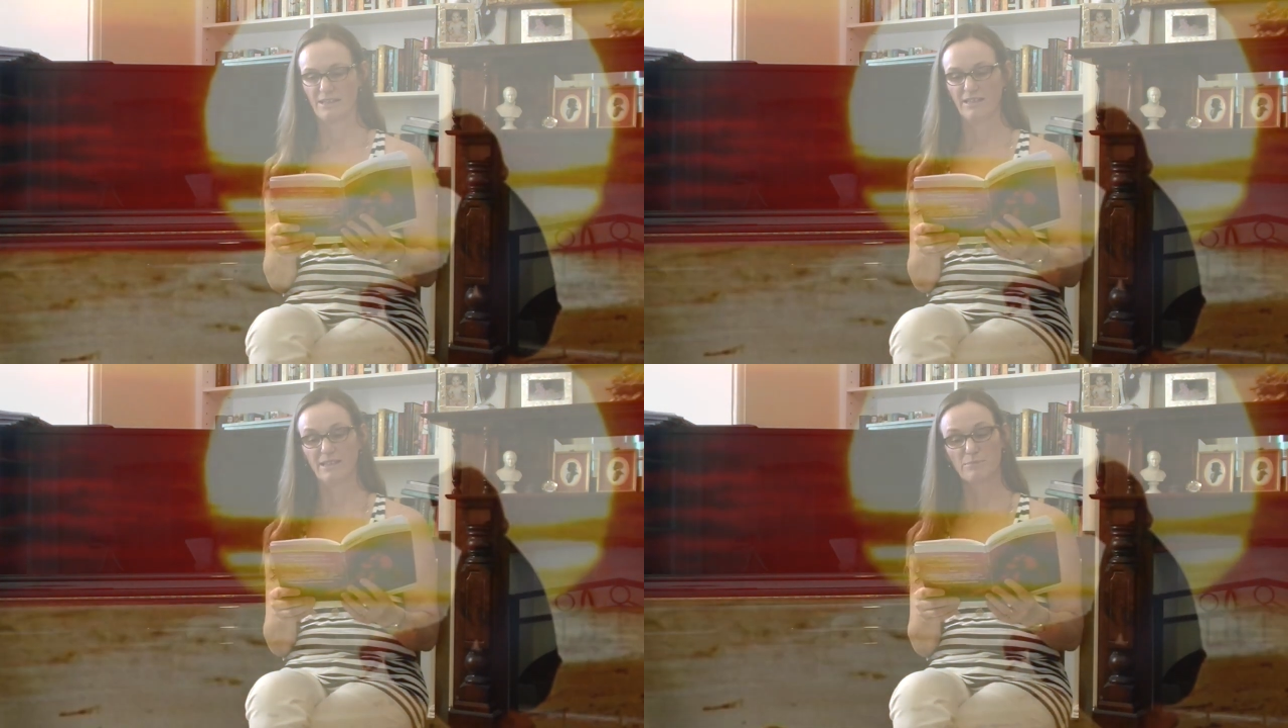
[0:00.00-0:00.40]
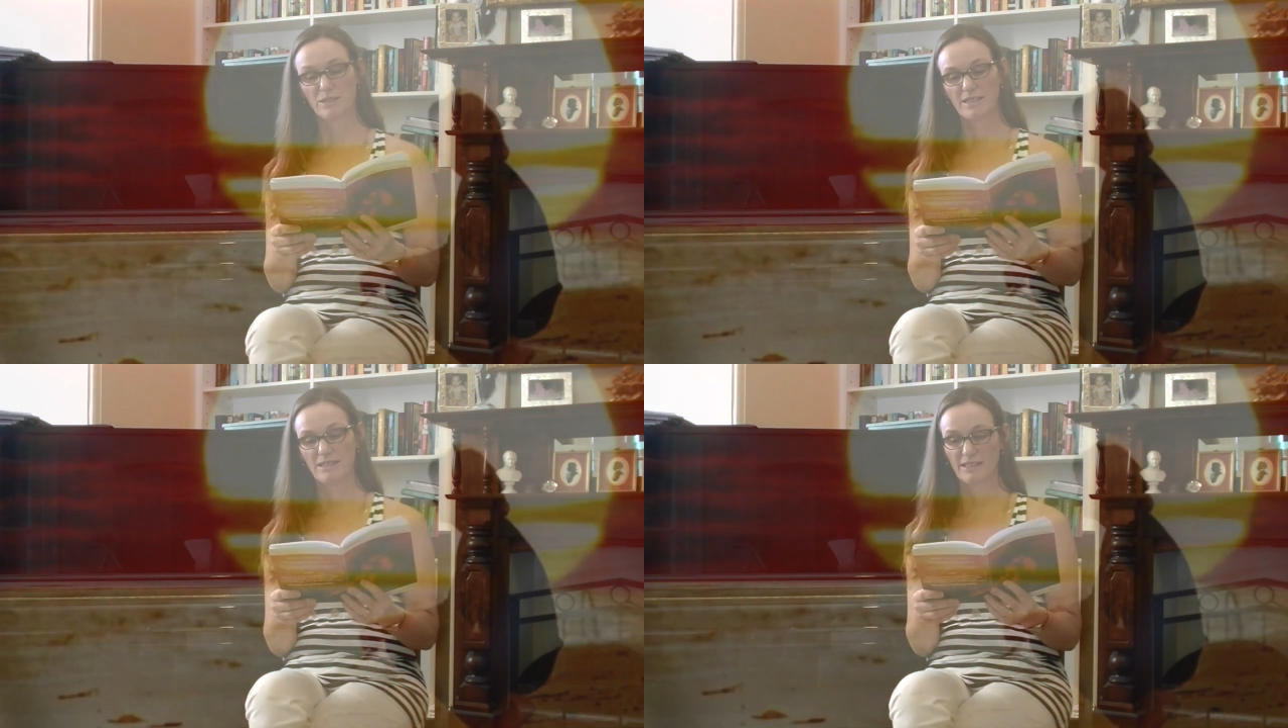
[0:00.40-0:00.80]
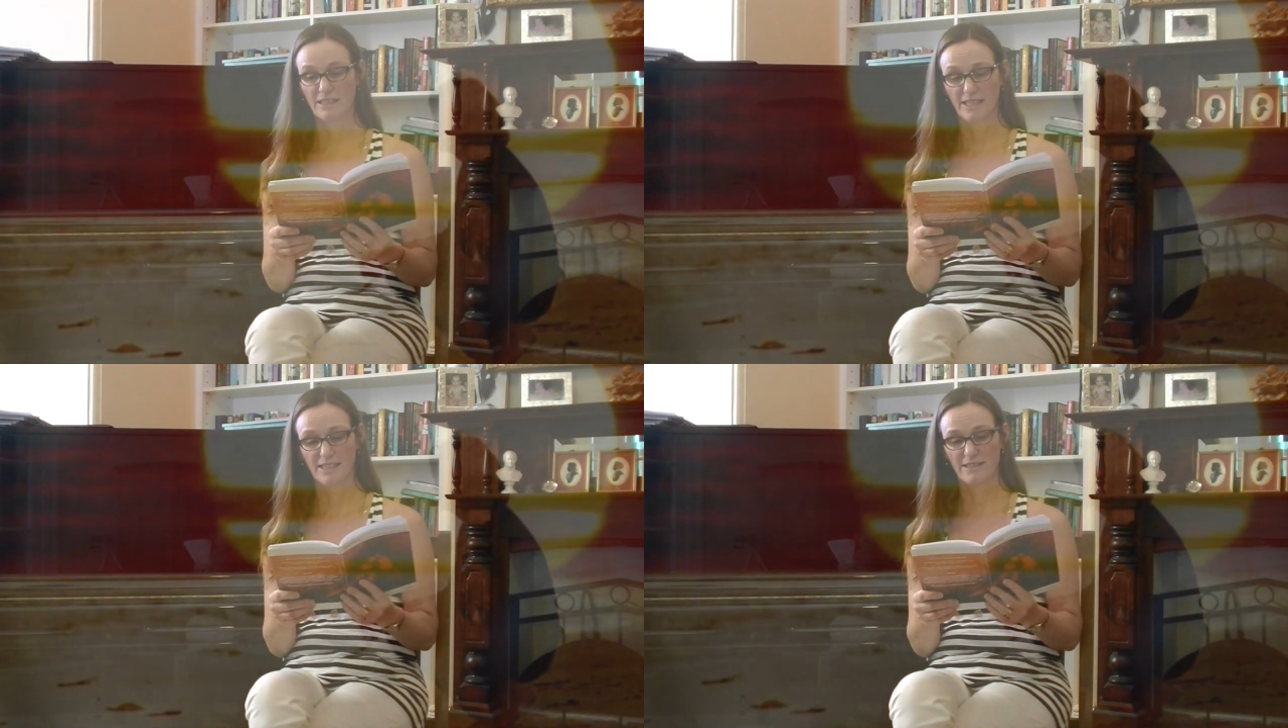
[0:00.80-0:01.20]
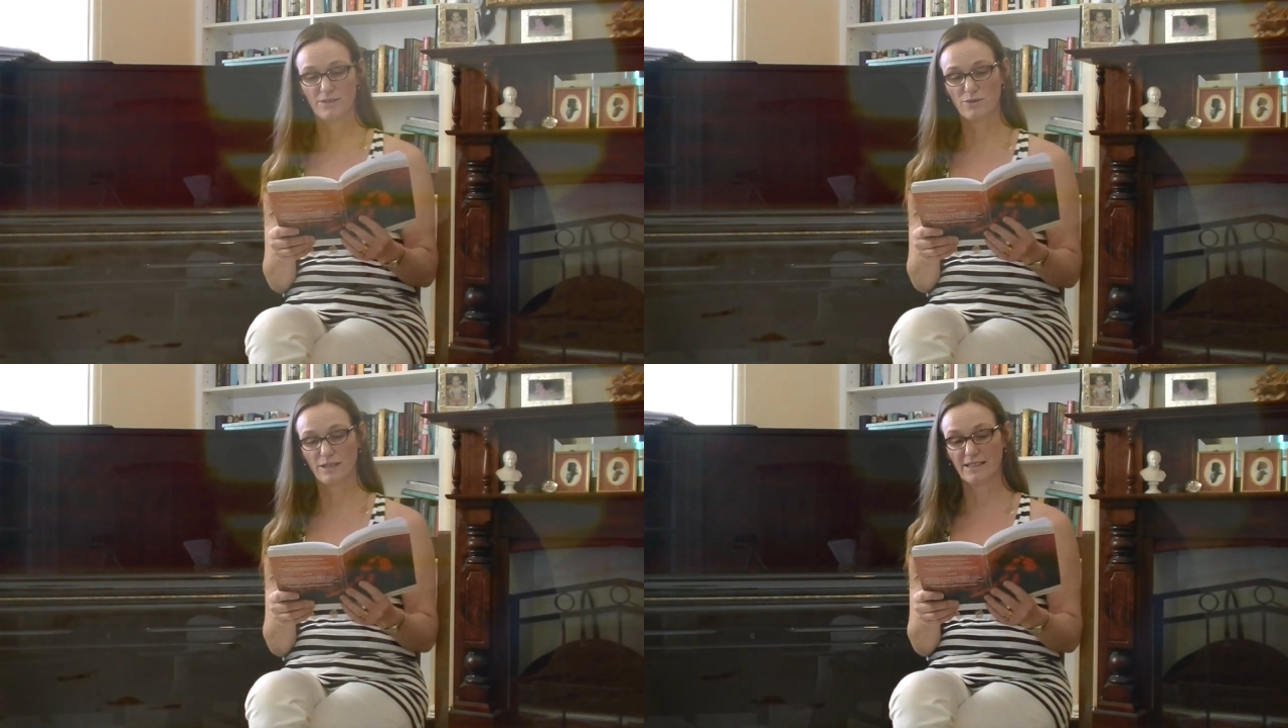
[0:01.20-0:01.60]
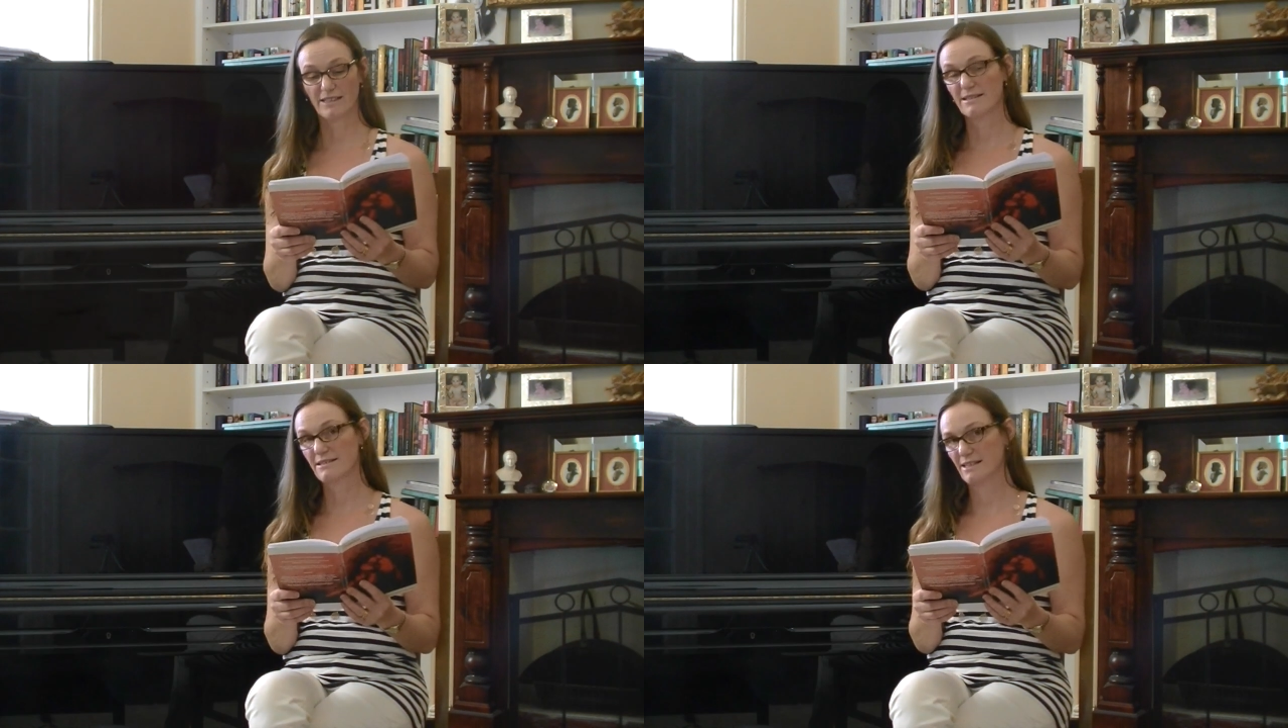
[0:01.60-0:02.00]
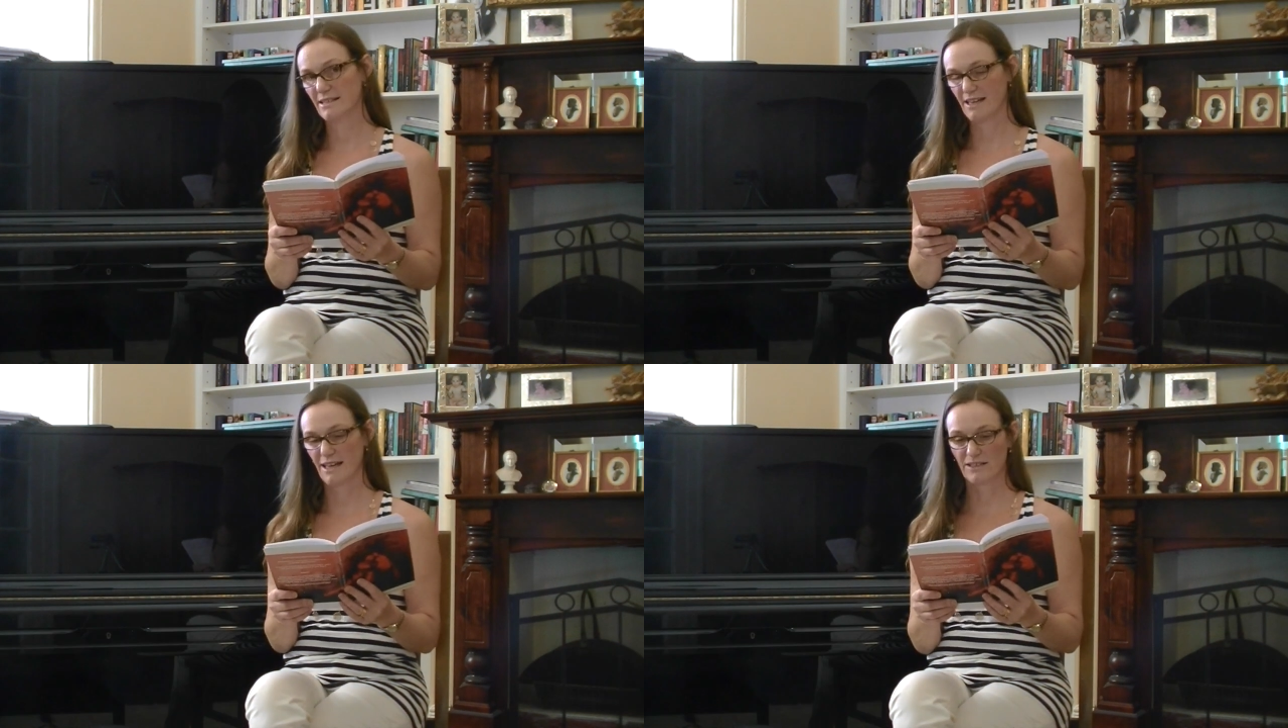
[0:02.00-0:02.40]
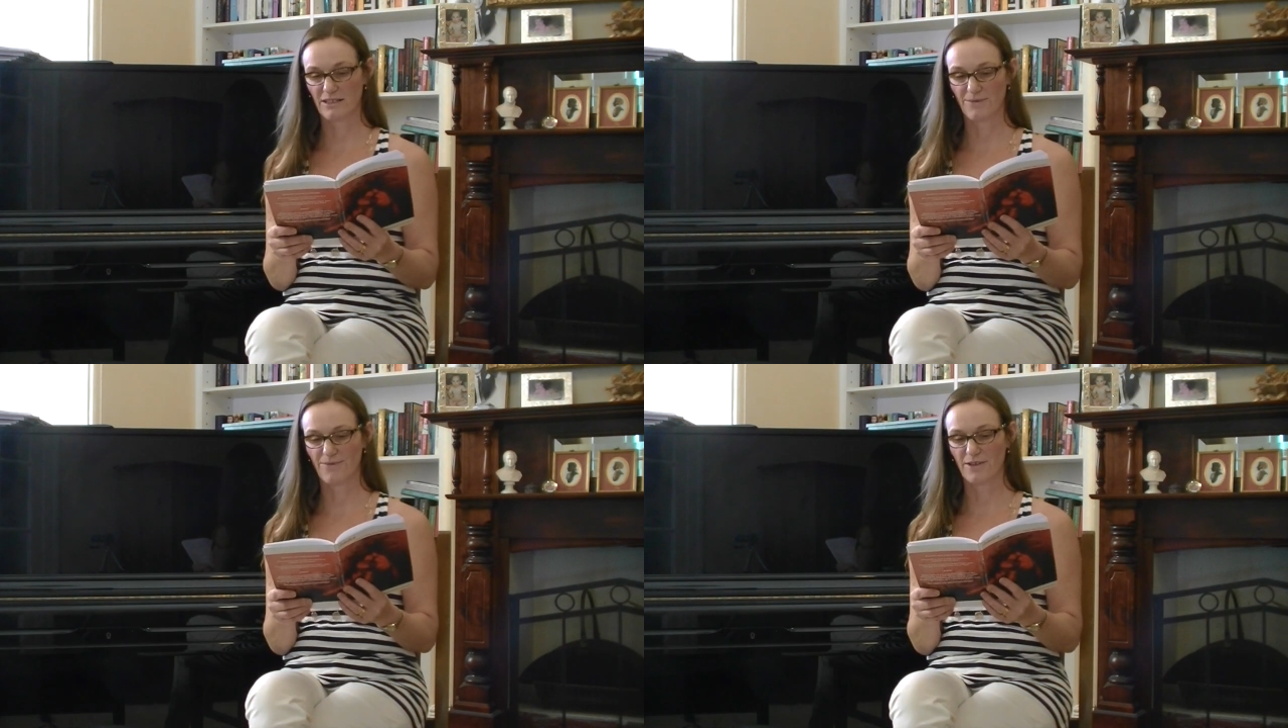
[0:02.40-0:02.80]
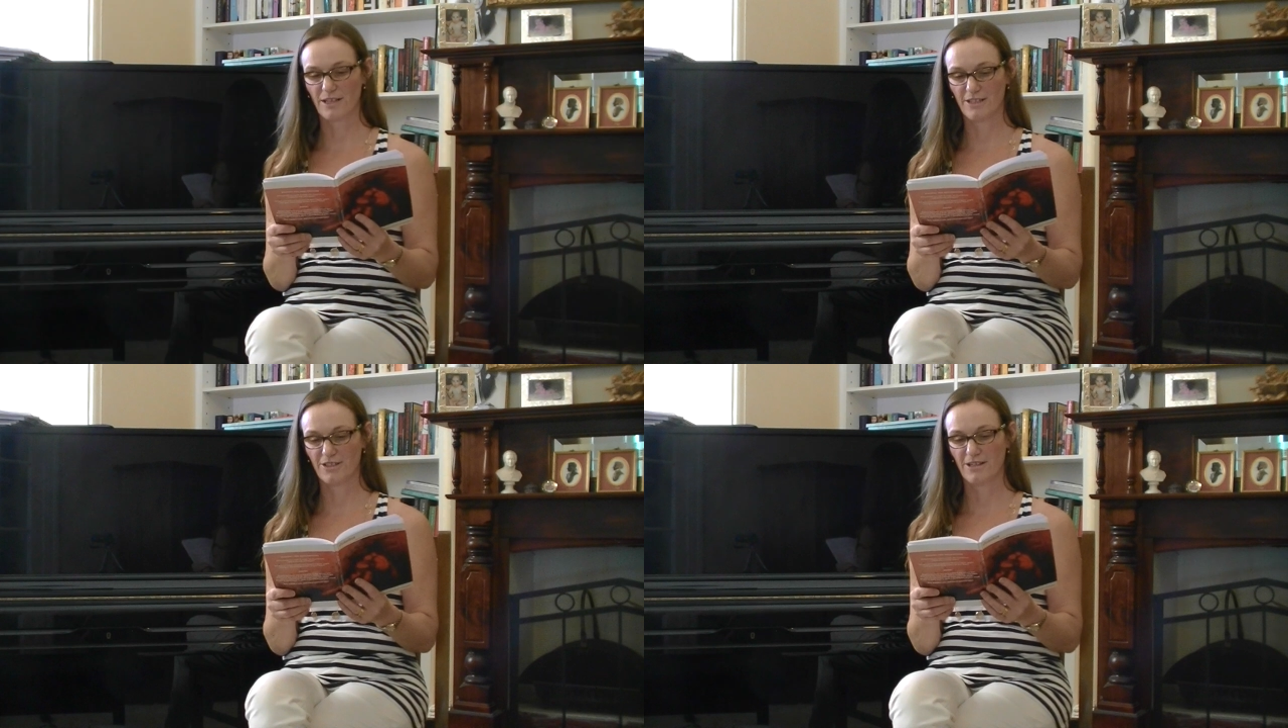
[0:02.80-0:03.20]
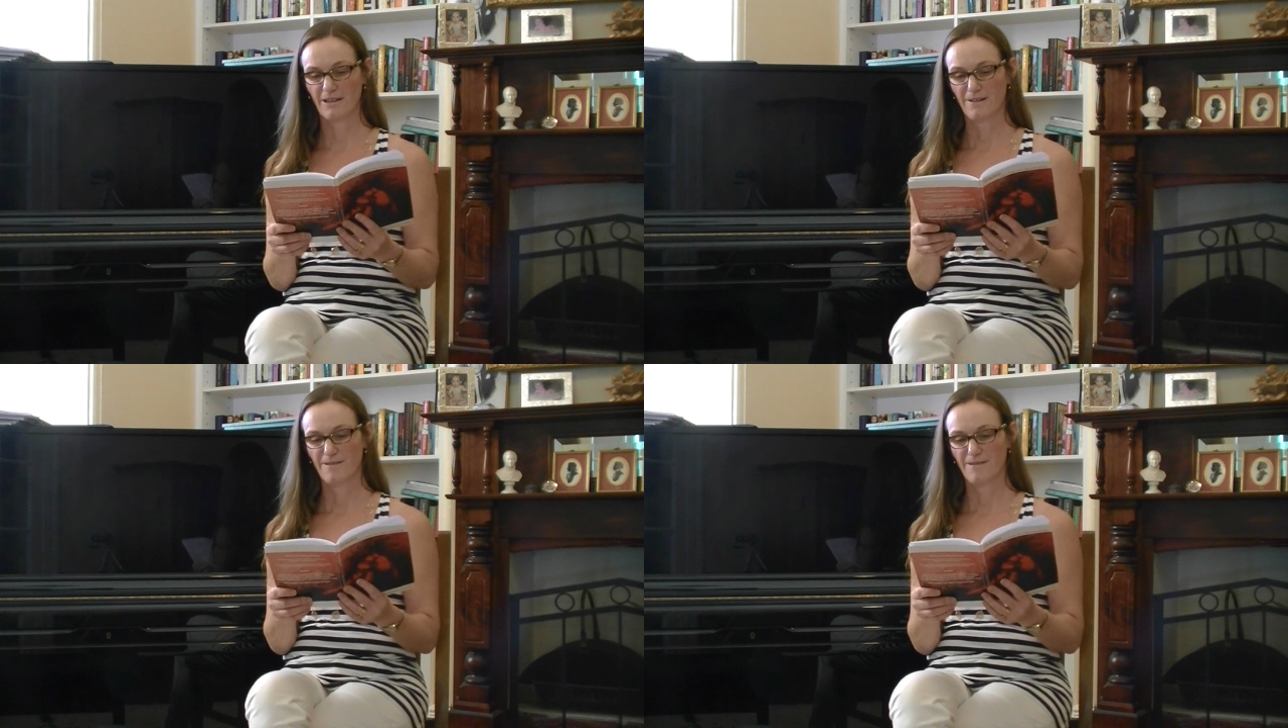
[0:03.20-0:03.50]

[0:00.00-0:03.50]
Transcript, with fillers: And I'd pretend I needed a drink and sneak out to the fridge,